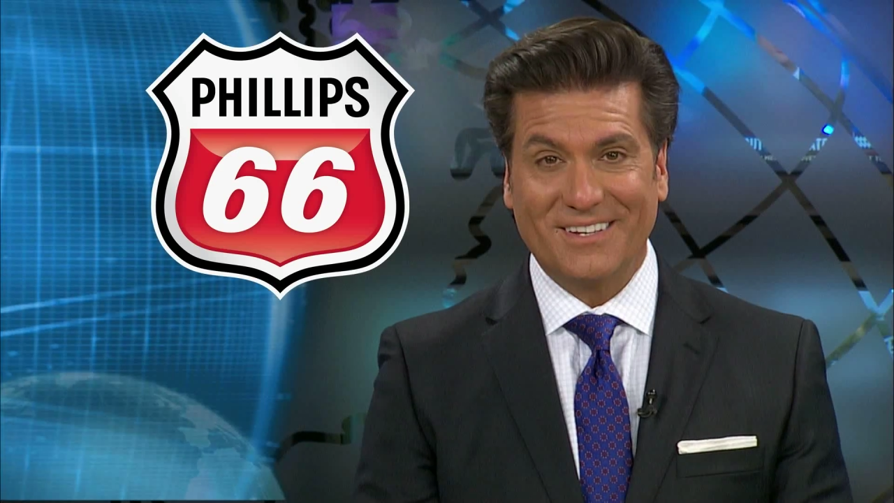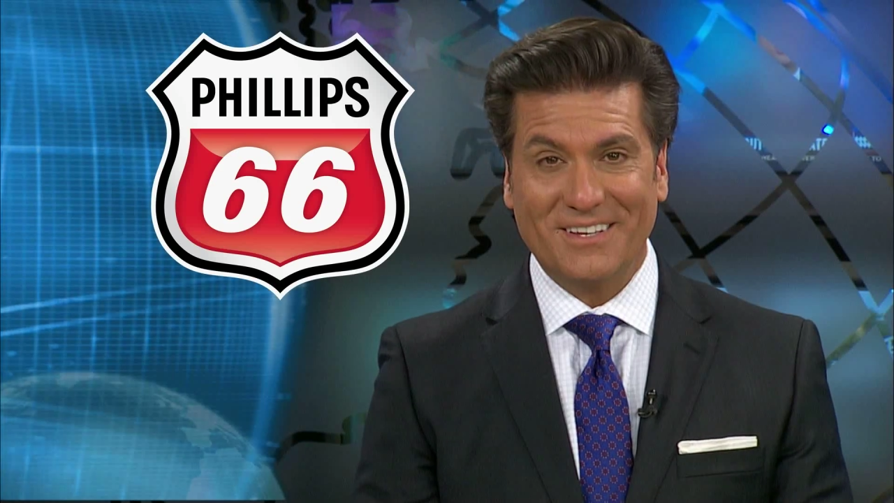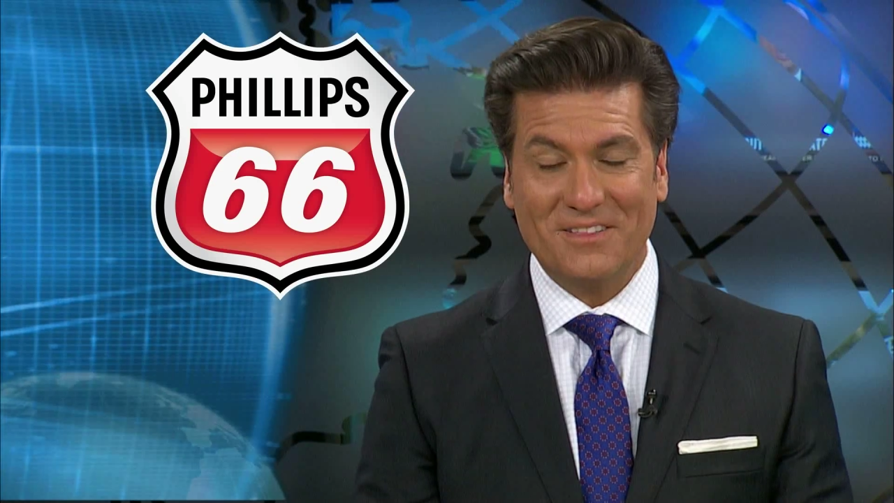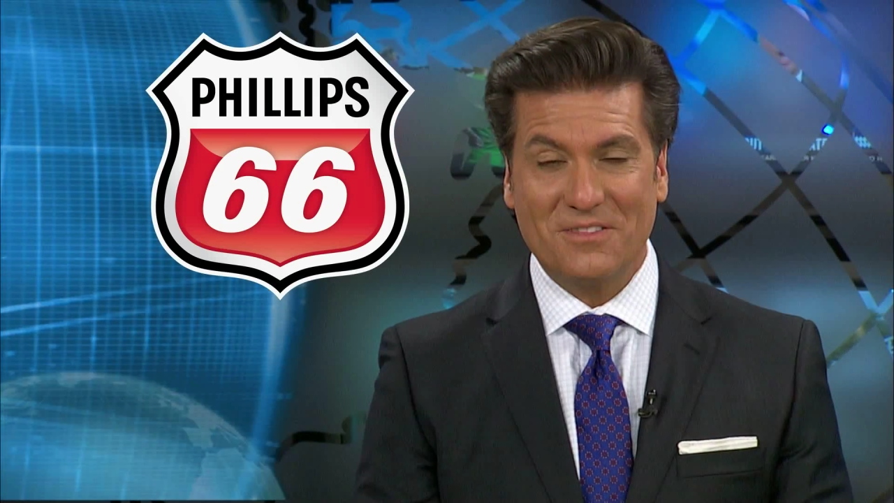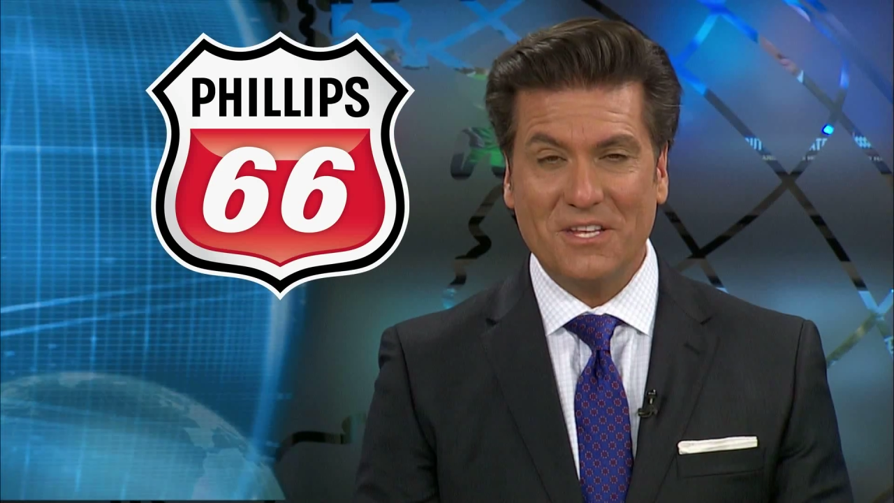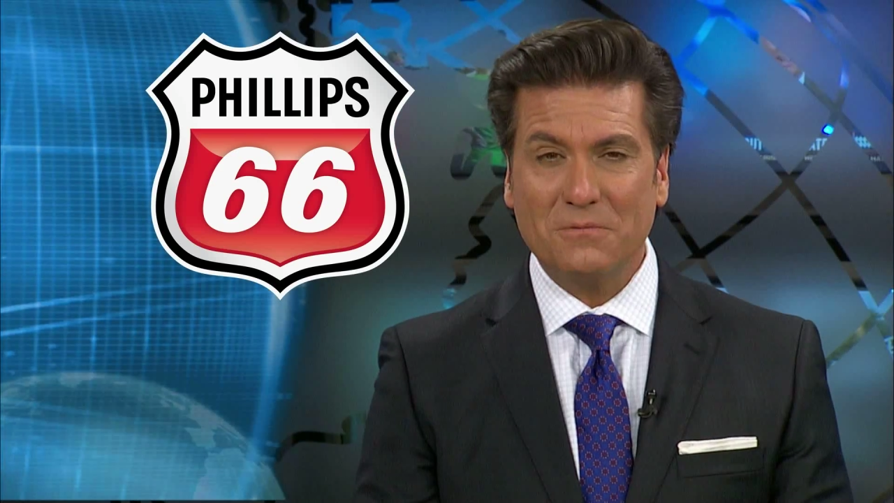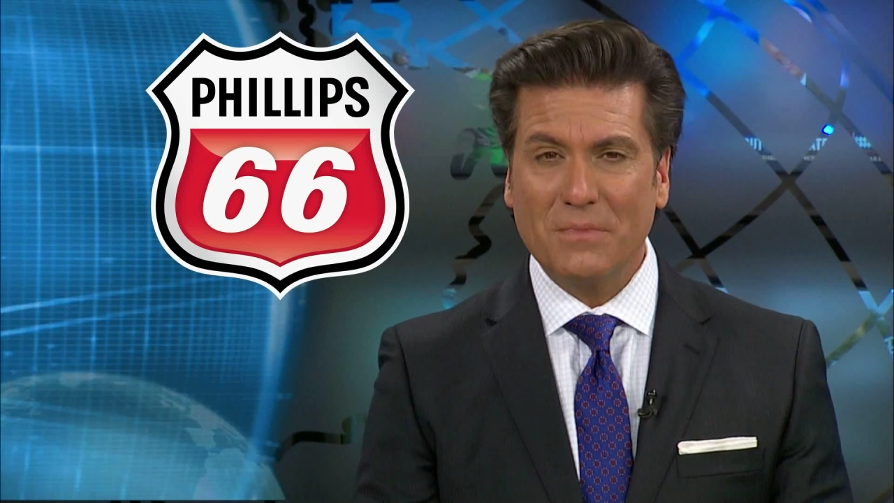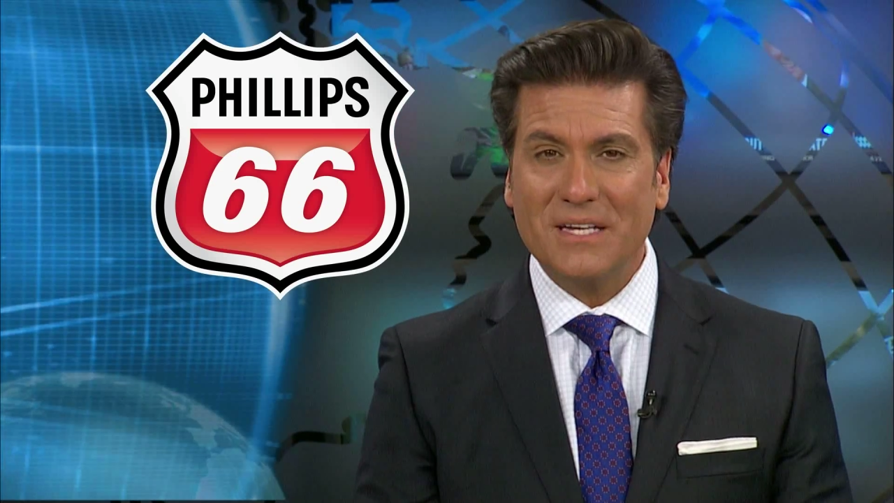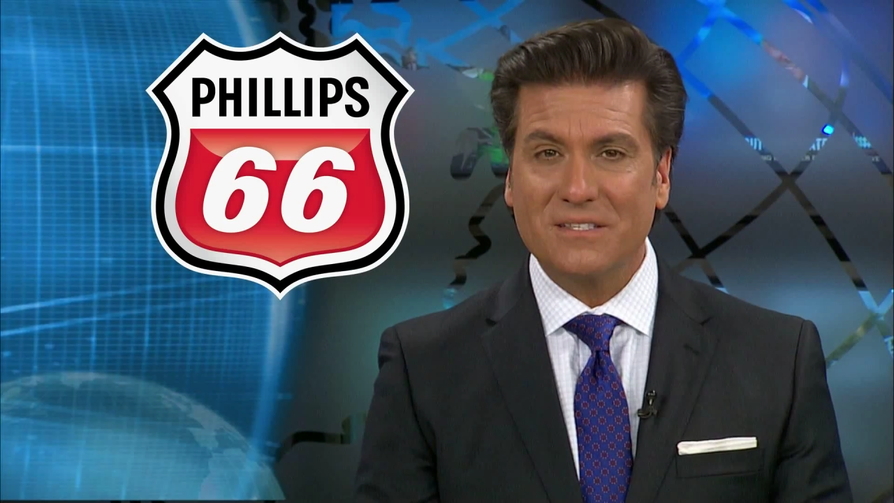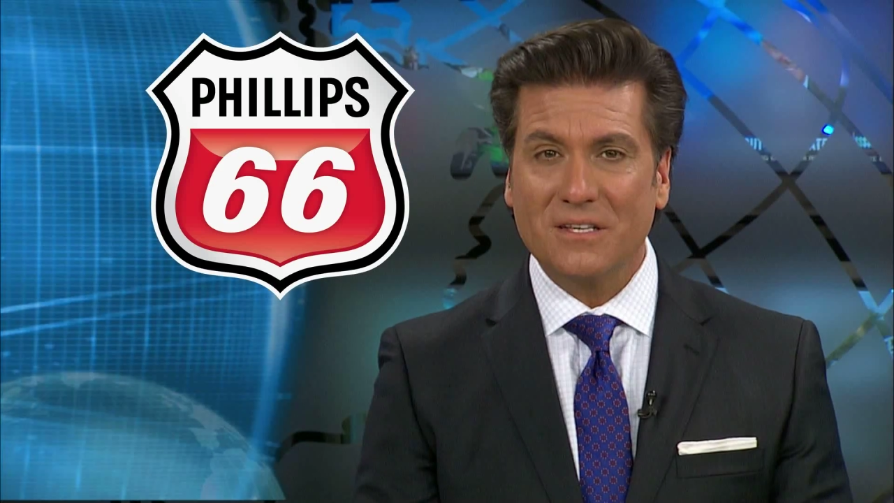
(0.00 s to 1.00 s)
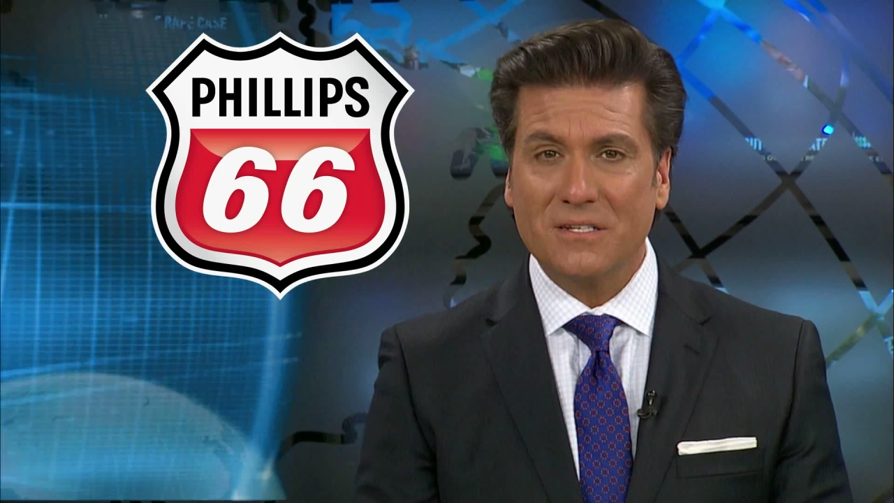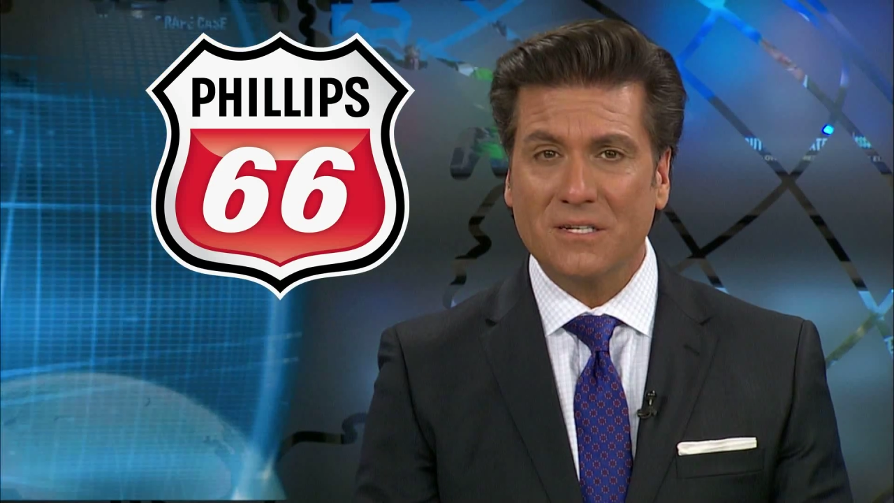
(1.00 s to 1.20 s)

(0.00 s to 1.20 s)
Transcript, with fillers: And this makes the